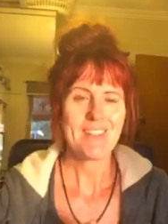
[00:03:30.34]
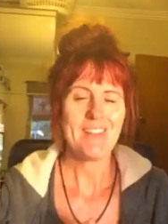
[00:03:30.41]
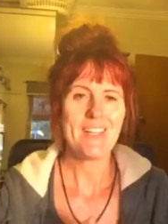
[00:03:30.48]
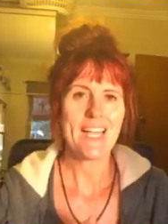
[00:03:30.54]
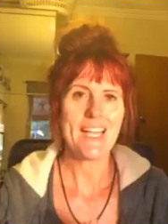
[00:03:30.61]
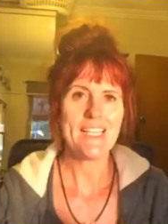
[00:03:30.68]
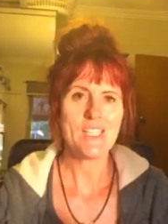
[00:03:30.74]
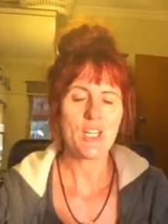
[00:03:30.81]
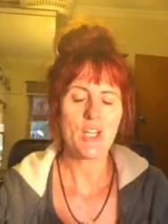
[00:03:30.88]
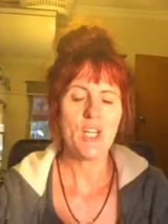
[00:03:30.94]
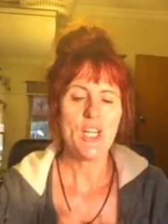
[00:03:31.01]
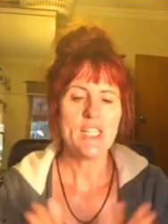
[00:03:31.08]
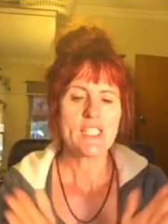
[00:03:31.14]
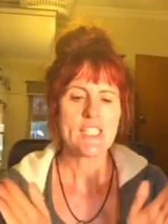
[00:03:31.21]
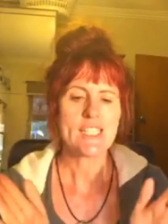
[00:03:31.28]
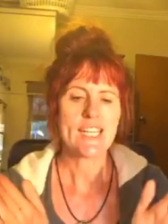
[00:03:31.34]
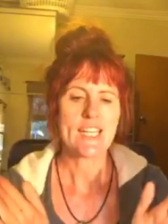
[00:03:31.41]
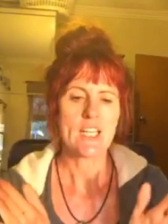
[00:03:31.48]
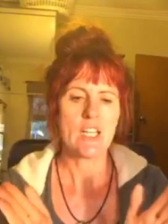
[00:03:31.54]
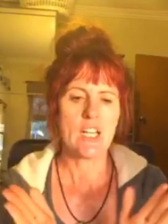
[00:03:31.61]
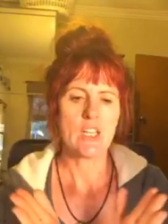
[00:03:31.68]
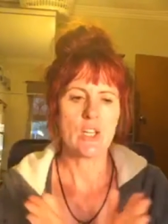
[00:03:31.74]
Okay, so it's going to take
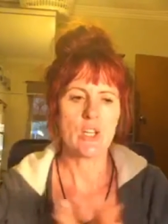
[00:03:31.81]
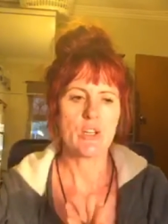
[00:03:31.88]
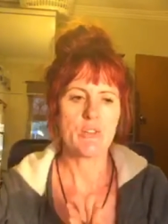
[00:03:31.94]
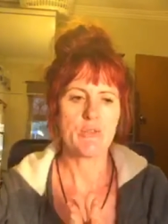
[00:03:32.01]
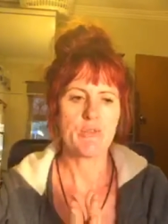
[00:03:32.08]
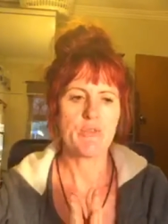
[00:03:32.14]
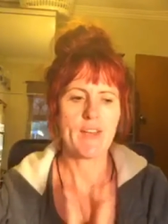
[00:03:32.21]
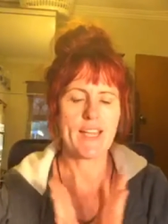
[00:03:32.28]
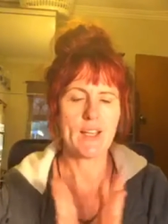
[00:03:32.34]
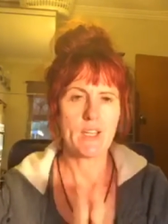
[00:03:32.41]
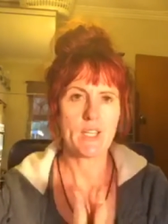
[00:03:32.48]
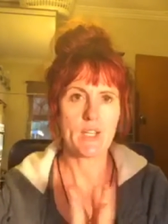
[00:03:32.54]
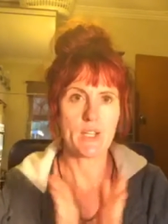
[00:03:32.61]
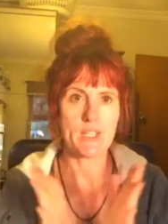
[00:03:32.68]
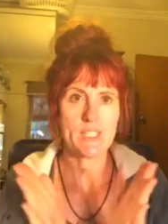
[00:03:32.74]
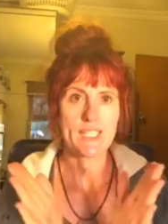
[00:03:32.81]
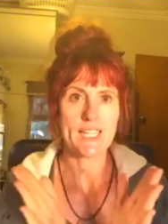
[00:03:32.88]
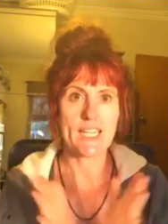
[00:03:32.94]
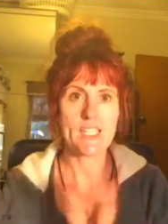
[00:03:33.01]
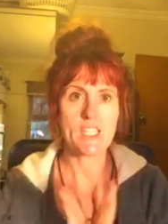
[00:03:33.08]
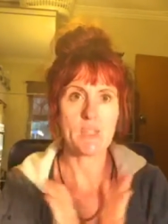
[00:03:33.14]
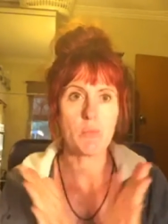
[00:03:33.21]
a, a, lot of failure to
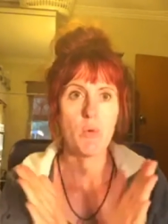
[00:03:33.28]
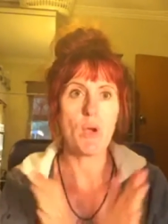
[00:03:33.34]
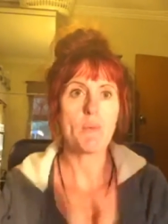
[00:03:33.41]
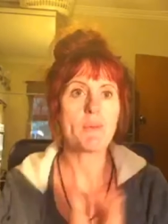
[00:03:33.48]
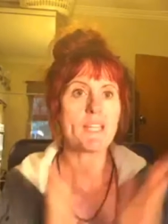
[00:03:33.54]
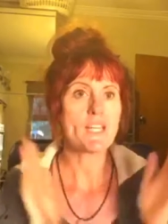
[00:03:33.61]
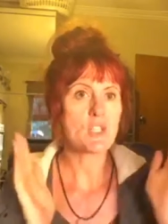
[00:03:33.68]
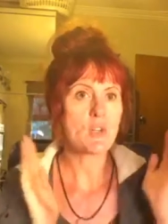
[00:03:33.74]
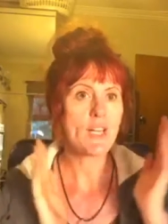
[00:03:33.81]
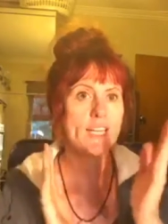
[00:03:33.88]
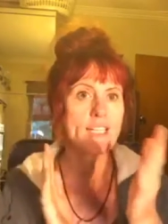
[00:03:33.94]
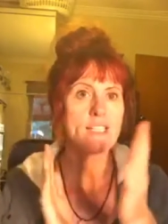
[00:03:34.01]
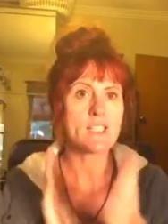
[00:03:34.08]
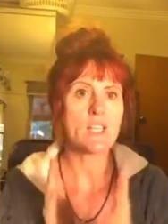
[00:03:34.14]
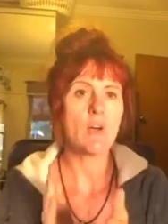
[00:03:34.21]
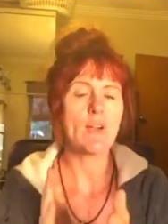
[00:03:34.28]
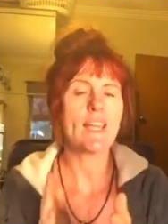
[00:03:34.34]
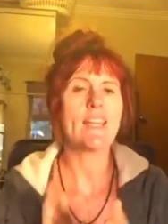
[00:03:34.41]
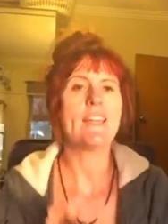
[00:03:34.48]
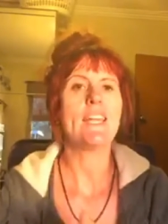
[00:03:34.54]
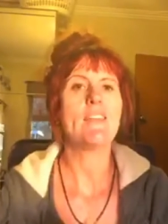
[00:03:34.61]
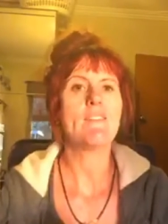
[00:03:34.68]
get to the point where that train is going,
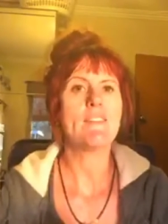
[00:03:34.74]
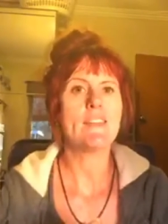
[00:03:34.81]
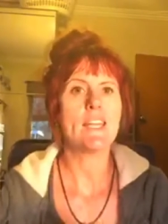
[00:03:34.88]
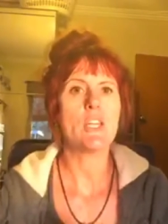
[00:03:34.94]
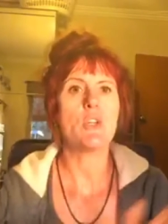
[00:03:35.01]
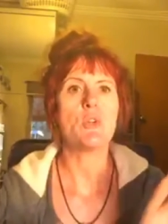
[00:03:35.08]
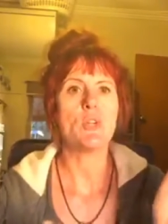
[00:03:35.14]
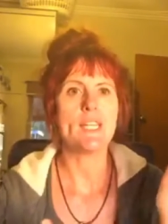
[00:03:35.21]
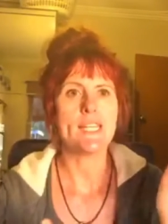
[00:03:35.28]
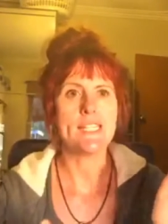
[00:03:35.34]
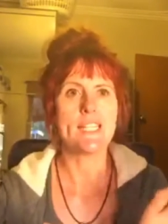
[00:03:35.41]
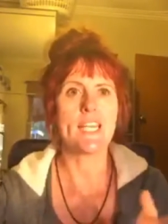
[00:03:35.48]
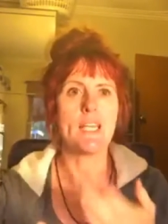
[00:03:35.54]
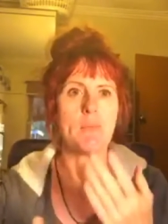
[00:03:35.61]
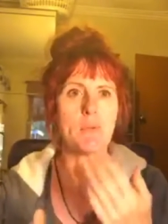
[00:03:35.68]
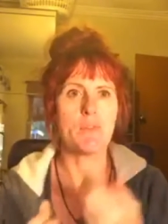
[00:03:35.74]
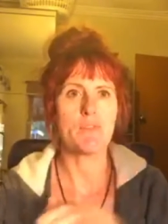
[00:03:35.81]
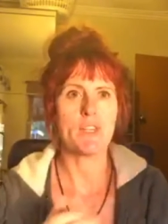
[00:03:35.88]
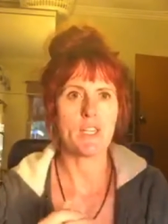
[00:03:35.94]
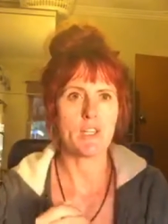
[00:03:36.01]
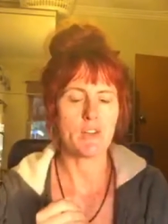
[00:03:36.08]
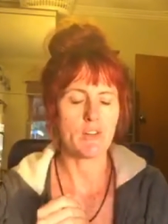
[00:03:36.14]
and even then, you need to keep your
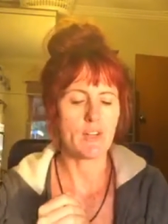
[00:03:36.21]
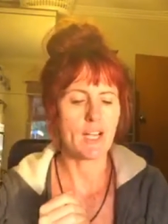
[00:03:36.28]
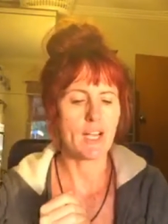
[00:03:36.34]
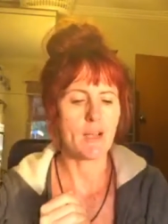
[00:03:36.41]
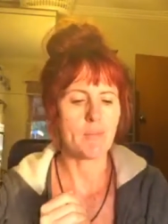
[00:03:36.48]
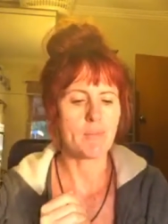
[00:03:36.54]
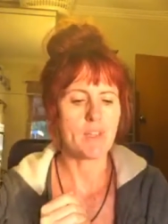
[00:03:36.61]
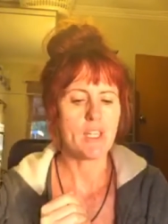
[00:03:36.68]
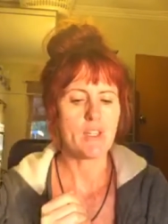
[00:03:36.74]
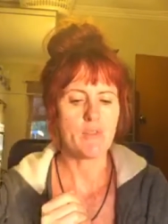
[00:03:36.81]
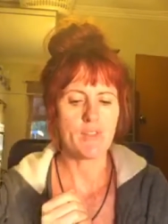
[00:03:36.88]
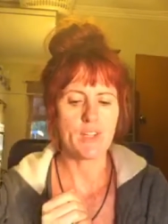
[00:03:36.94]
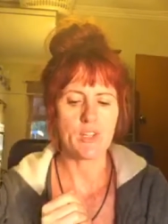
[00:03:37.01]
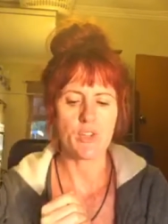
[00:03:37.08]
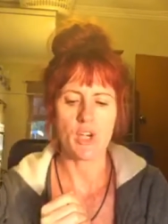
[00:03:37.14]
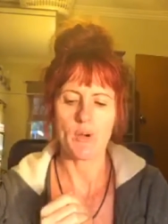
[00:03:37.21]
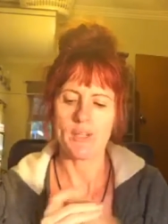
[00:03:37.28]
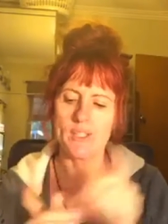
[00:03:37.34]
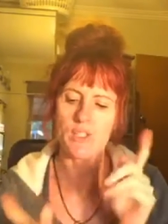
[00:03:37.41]
finger um, your finger going.